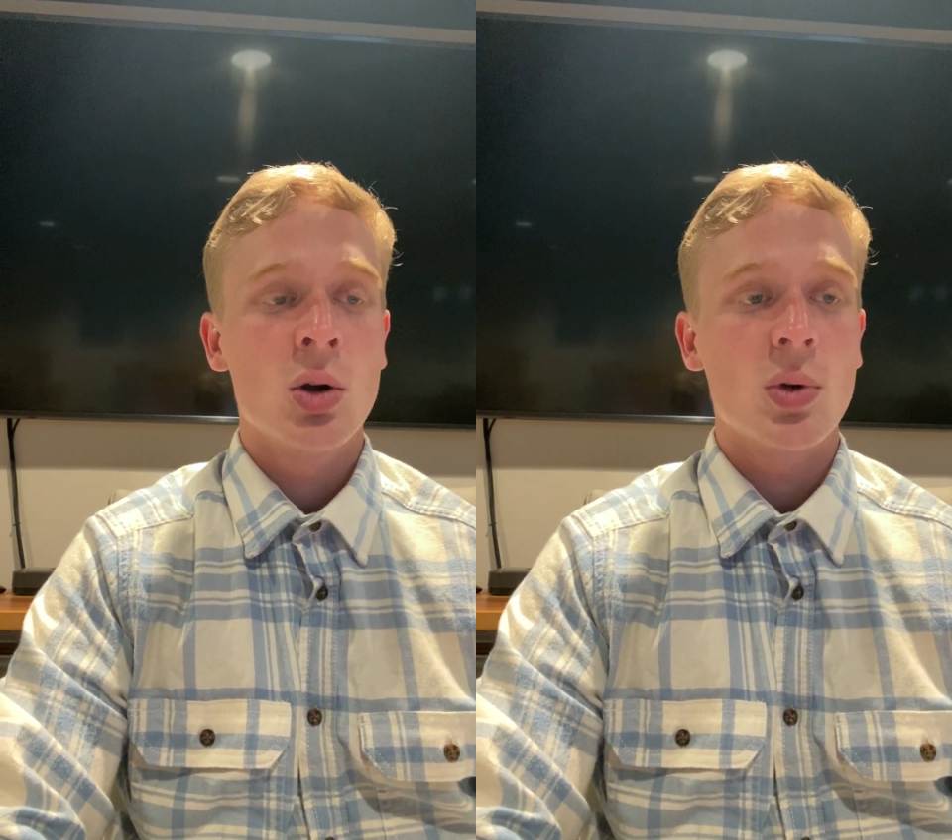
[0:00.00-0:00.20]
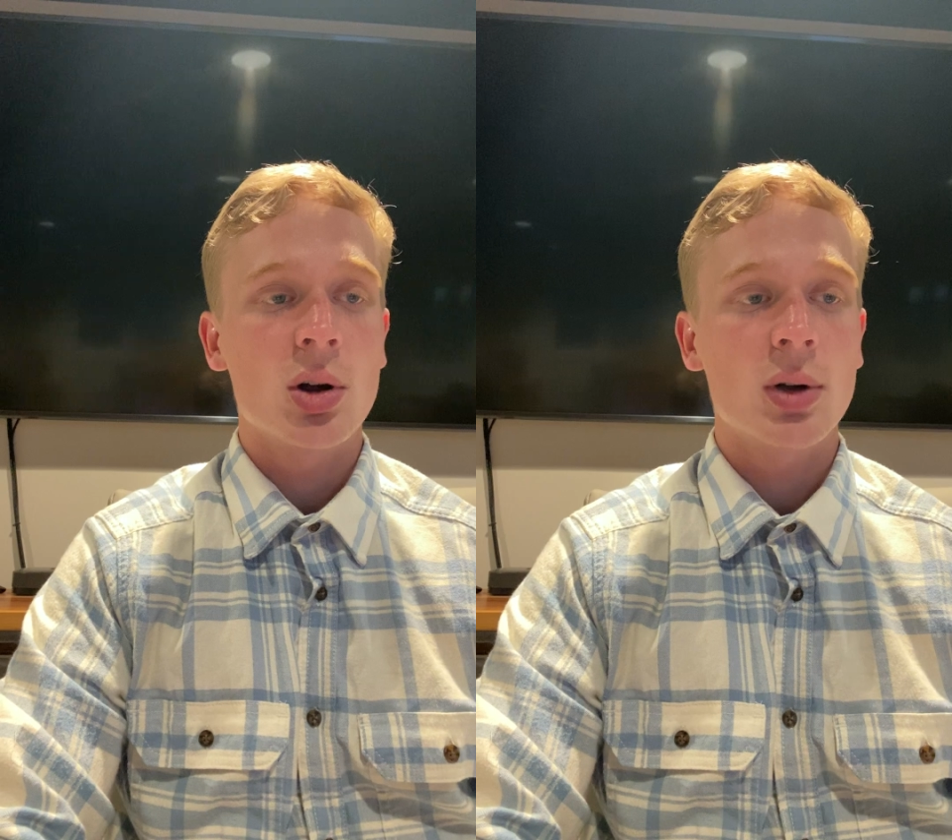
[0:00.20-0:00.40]

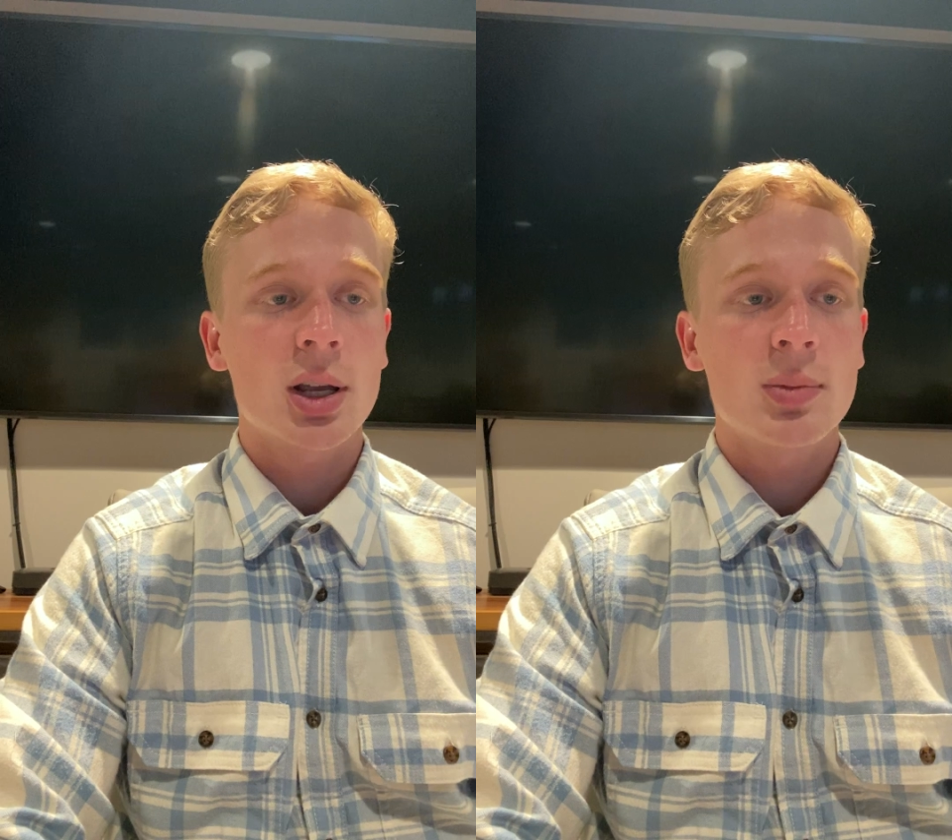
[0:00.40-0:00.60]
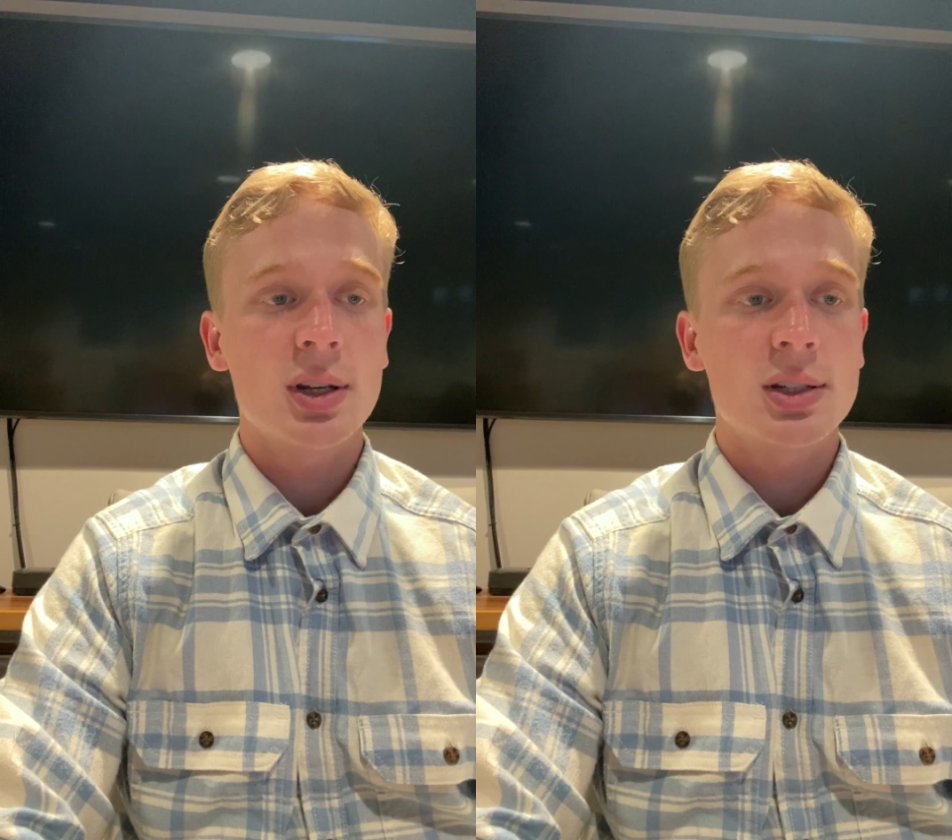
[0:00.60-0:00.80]
We are
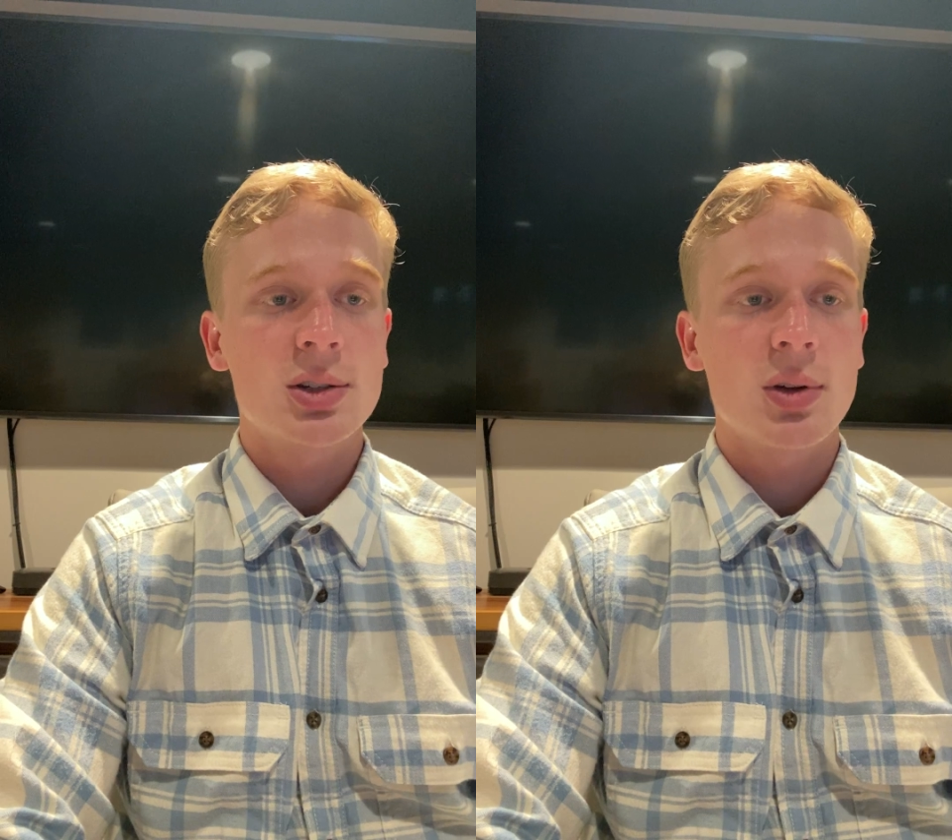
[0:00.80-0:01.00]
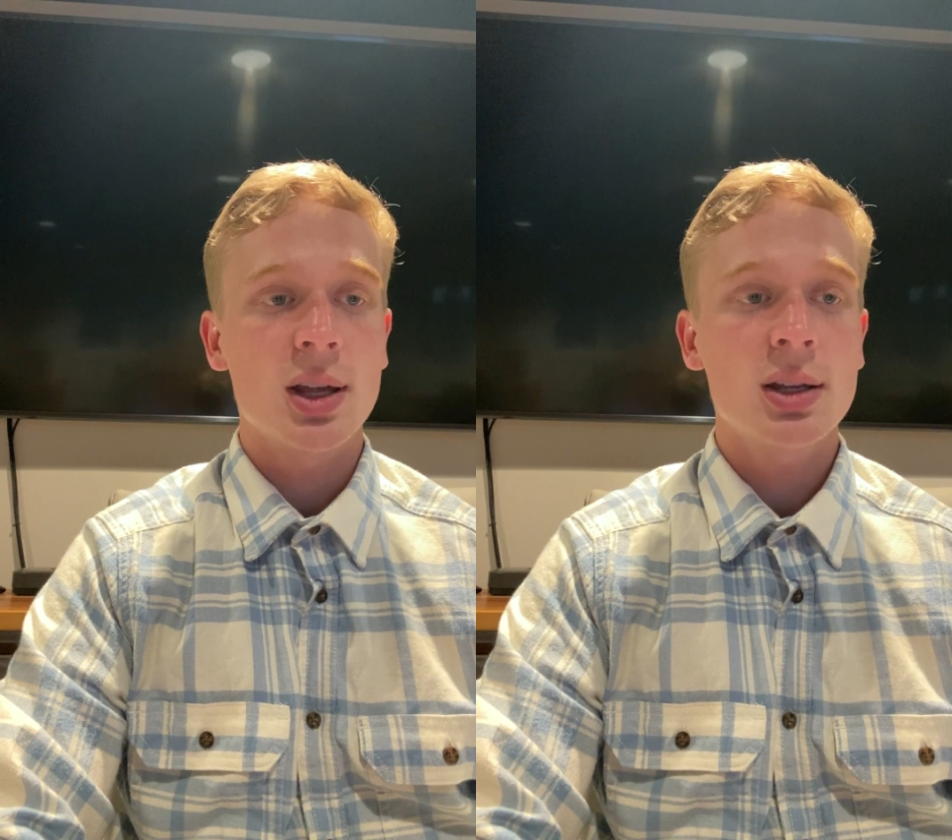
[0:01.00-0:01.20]
recommending
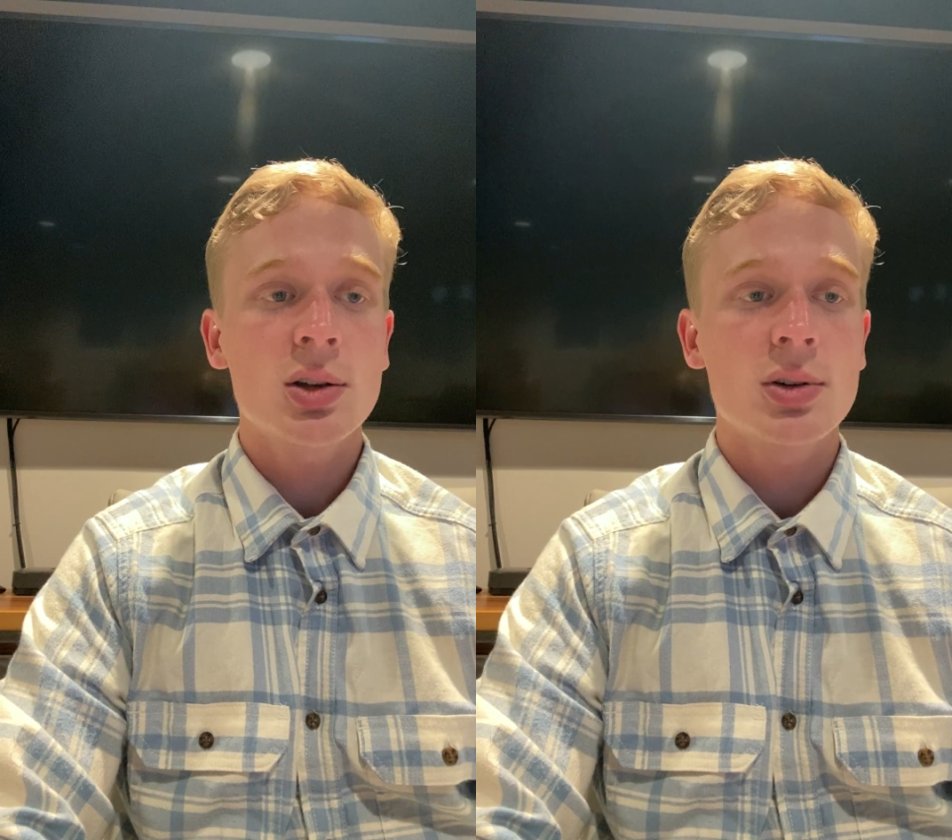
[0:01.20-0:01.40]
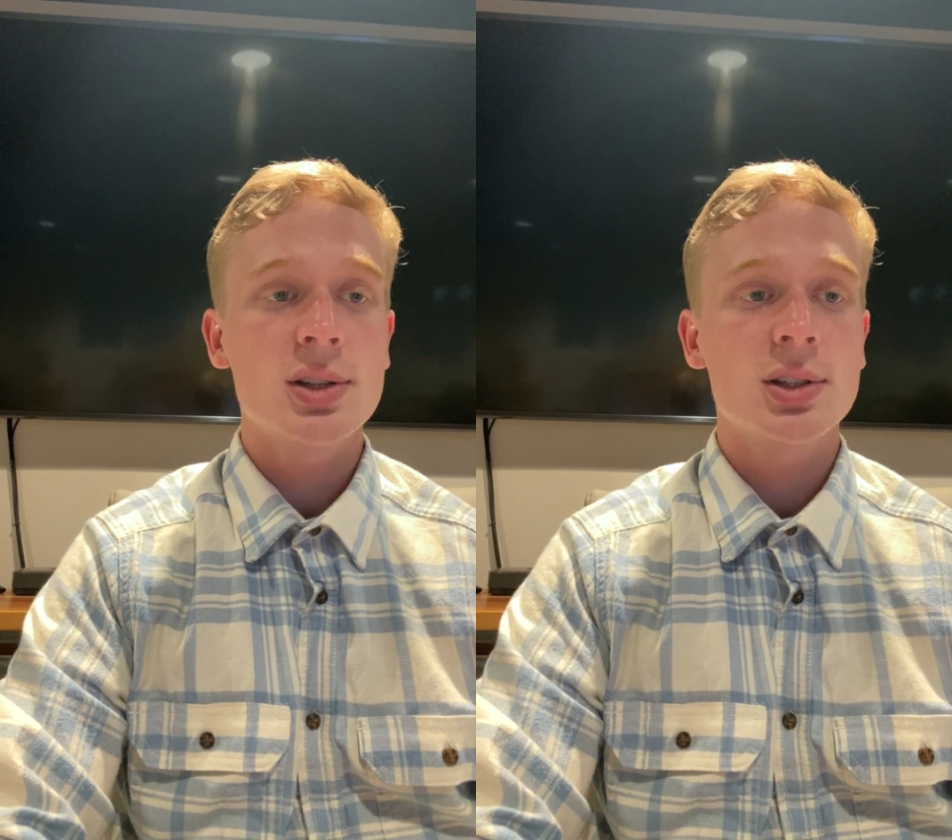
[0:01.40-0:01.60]
to
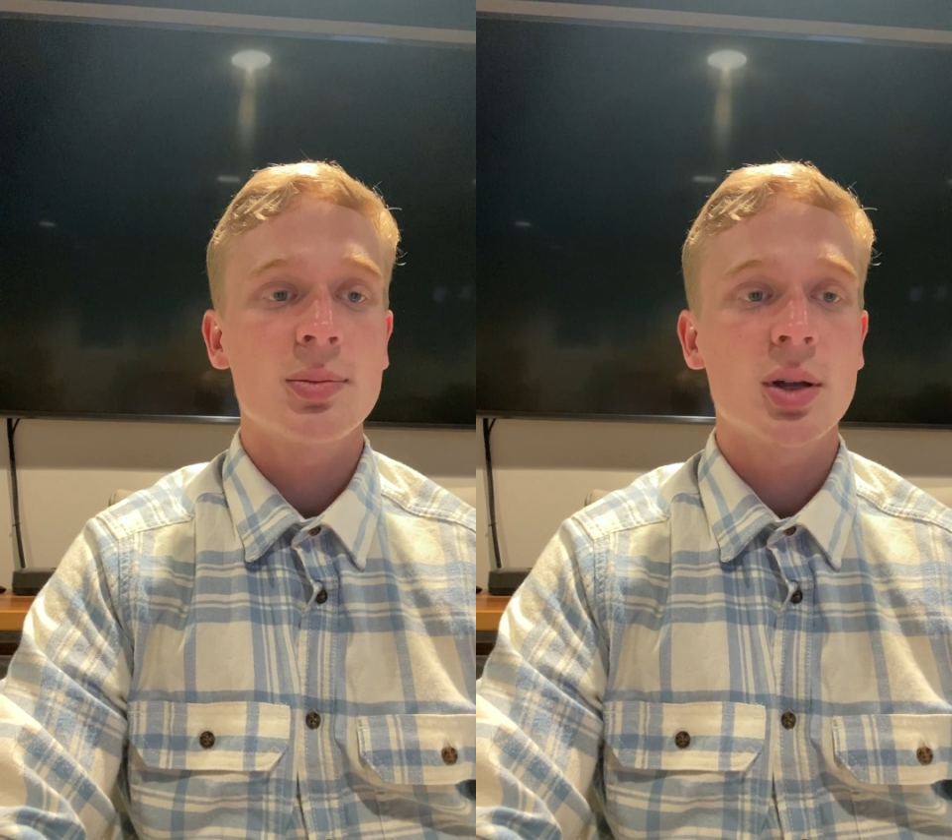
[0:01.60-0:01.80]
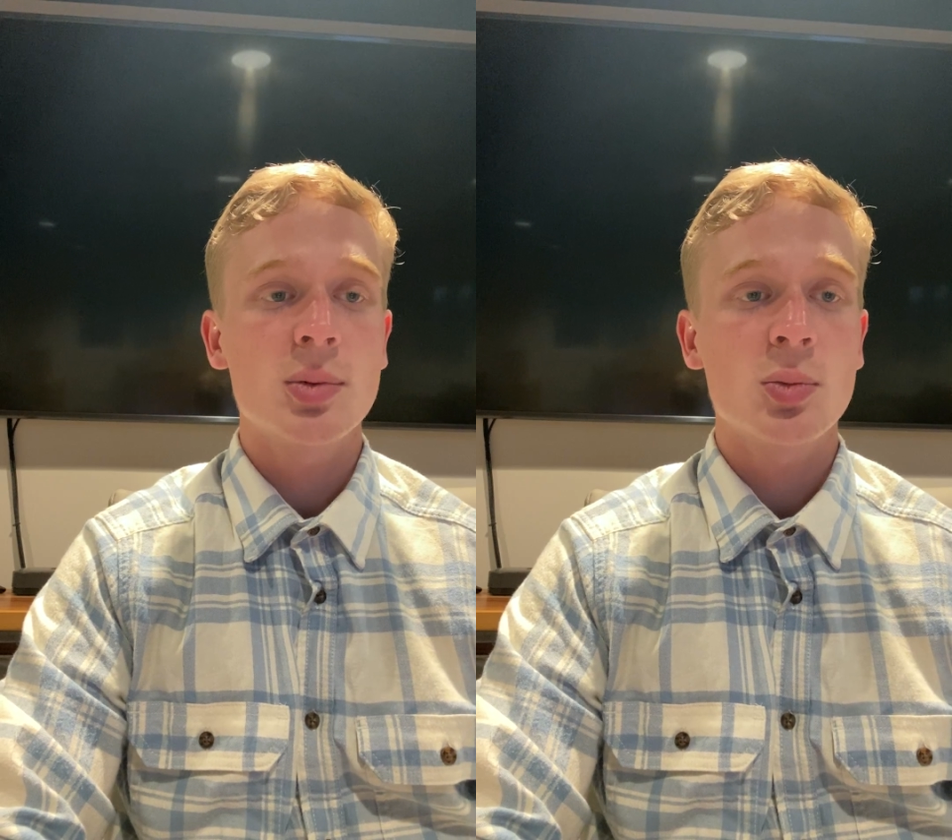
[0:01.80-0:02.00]
increase the
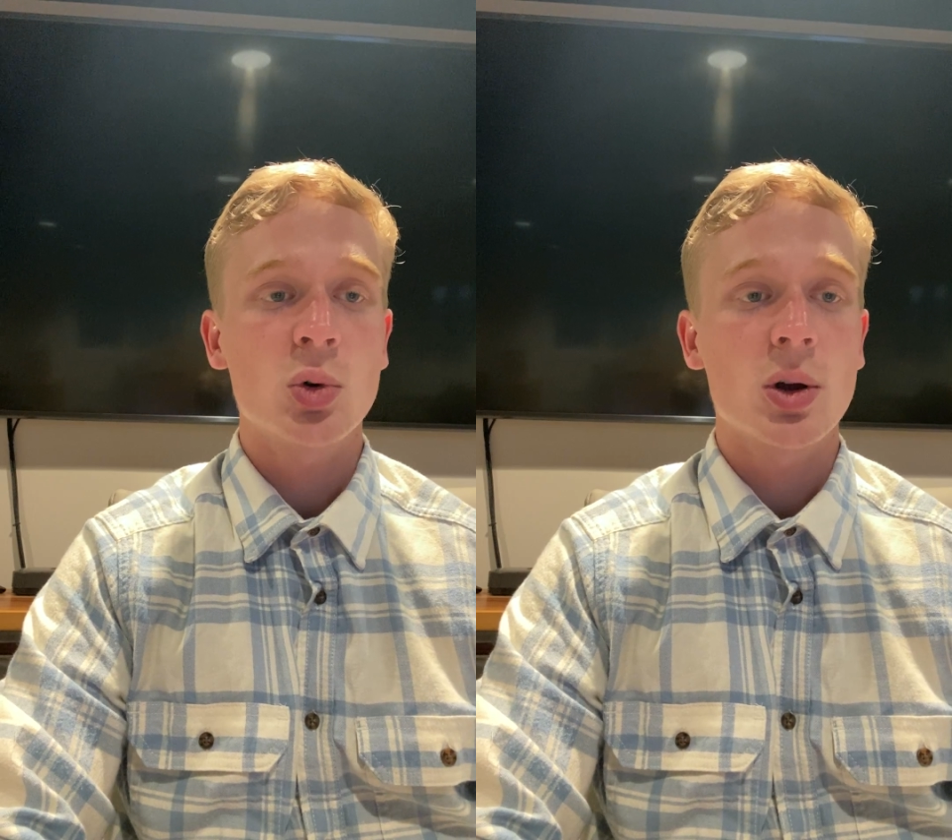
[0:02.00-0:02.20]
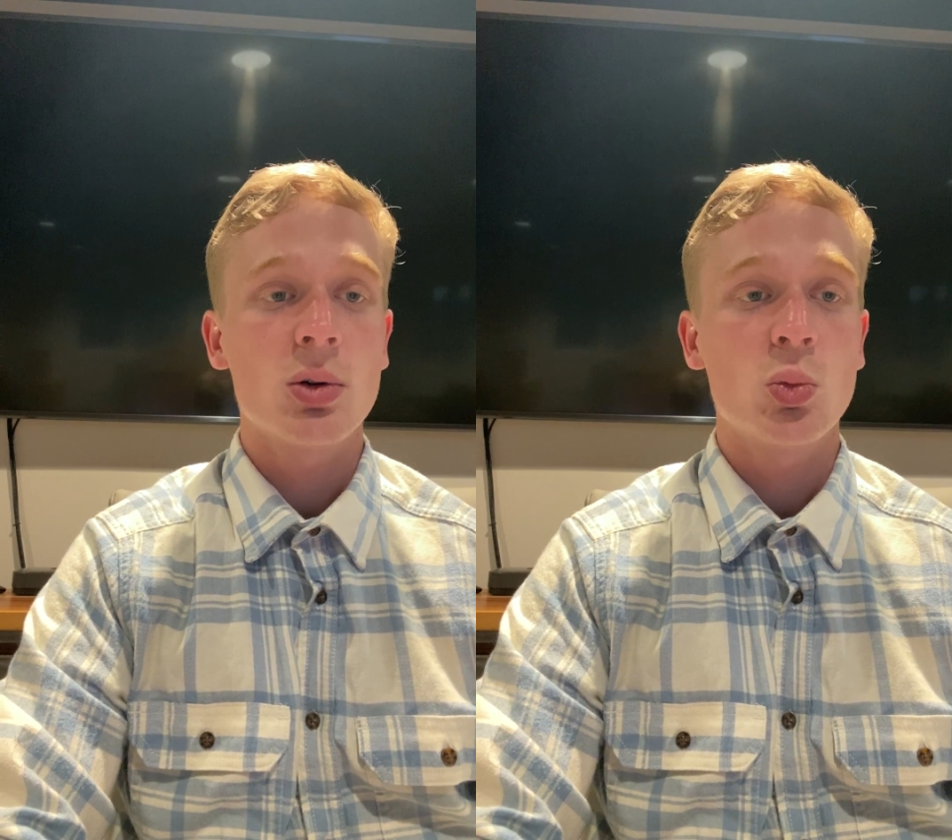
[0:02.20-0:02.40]
minimum